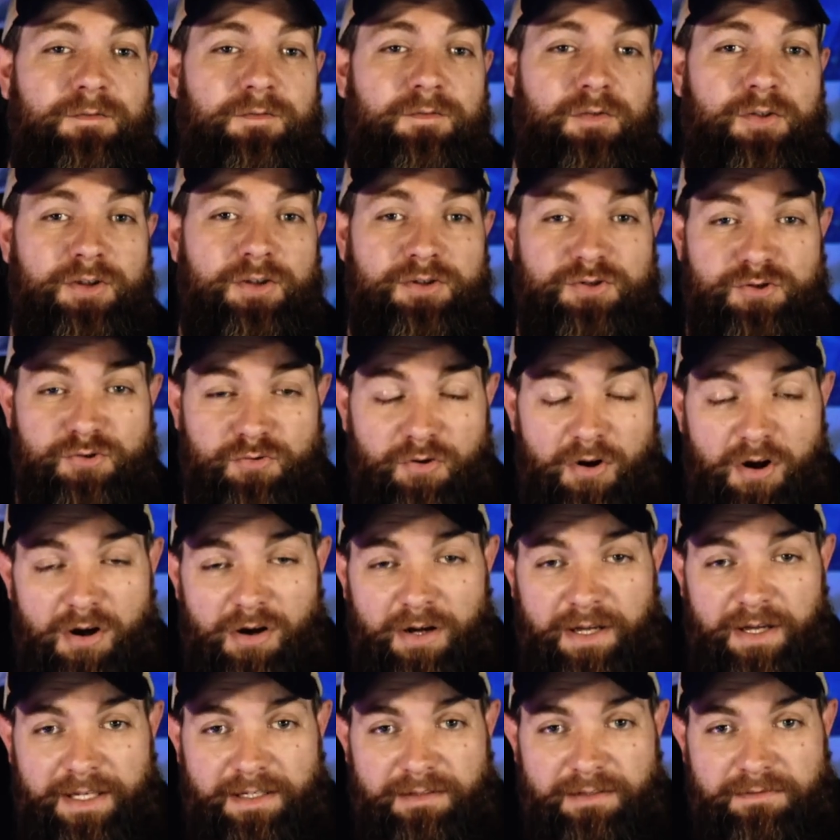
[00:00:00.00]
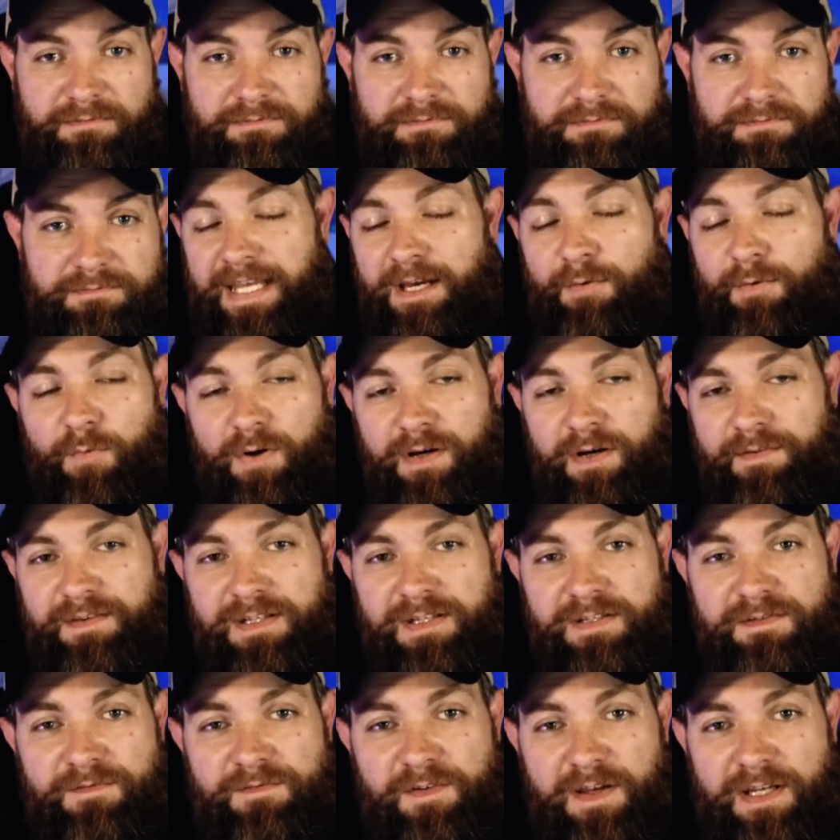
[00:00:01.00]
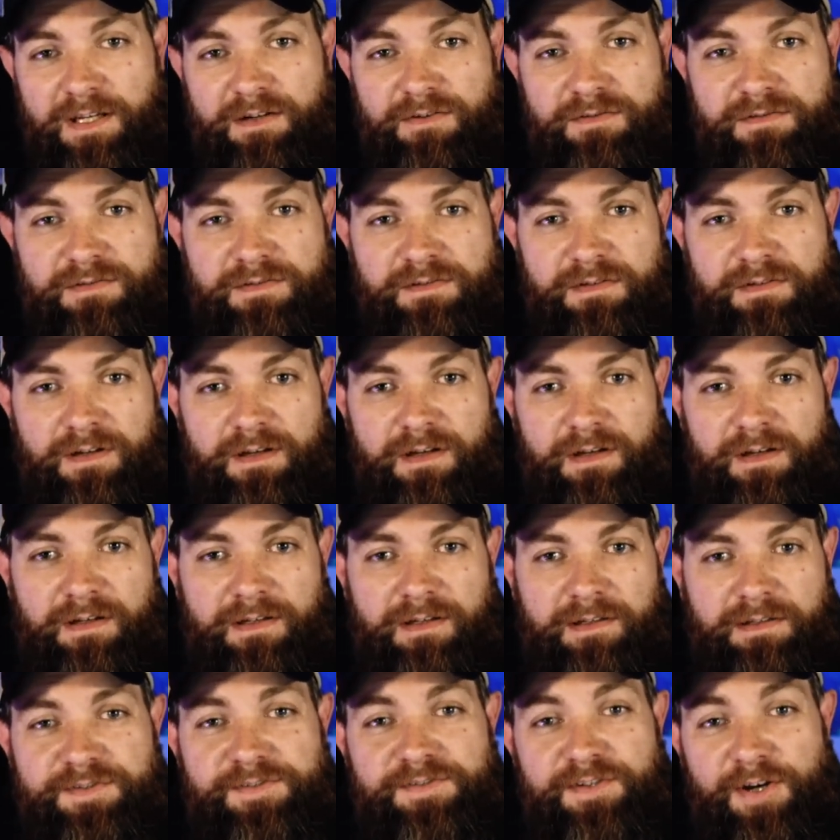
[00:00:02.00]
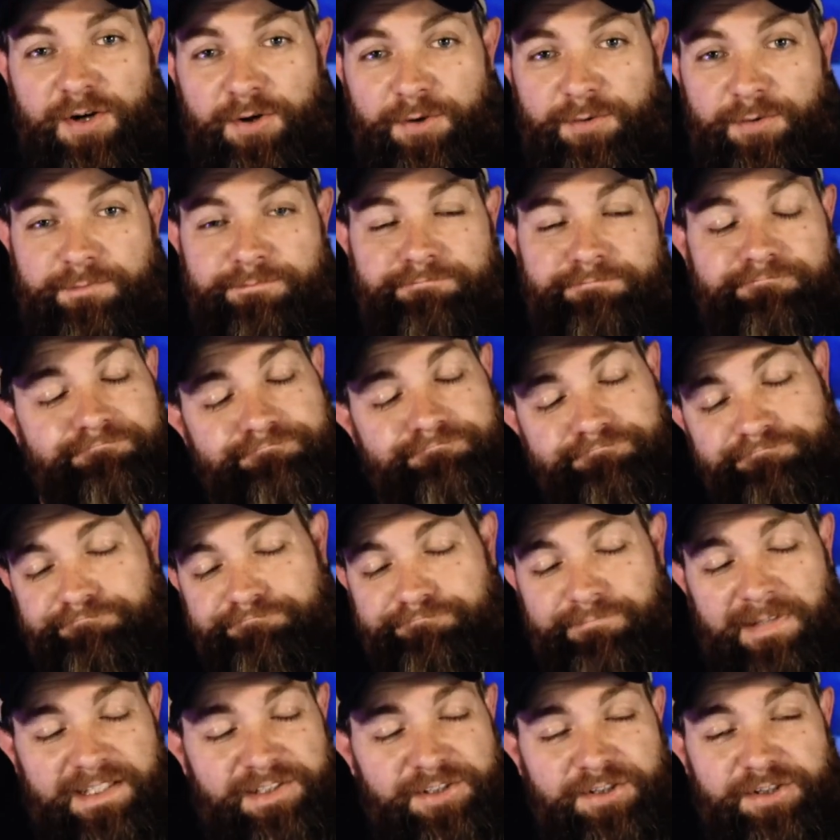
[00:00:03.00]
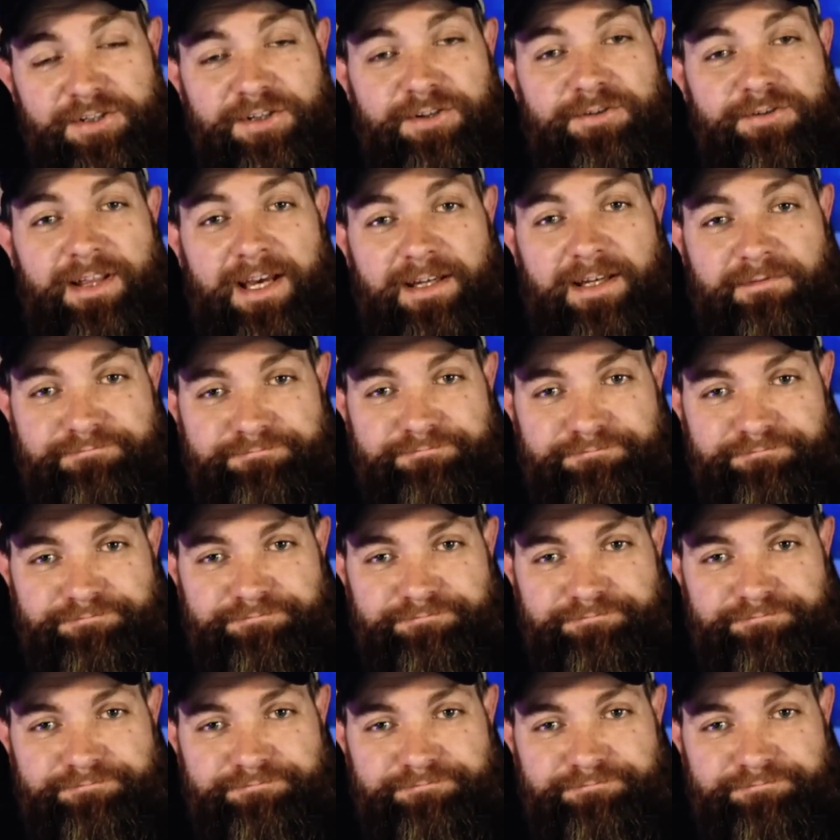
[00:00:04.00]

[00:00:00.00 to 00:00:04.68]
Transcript: for the drawing to get one of these figures. So make sure you do that.